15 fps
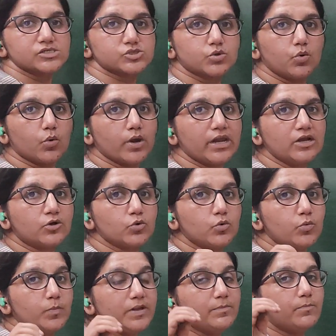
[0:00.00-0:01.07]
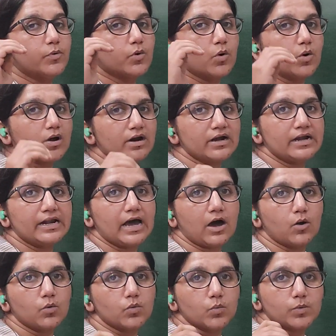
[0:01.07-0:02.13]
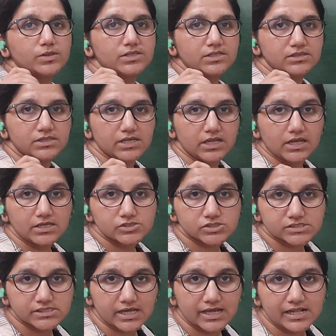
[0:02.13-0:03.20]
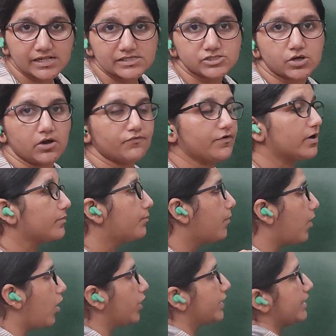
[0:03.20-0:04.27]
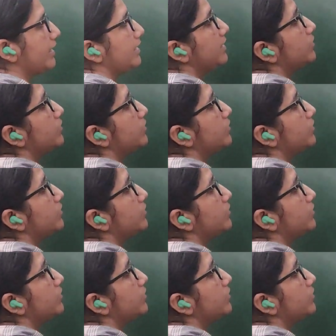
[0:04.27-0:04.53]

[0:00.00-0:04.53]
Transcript: is going to be broken down within the cells of our body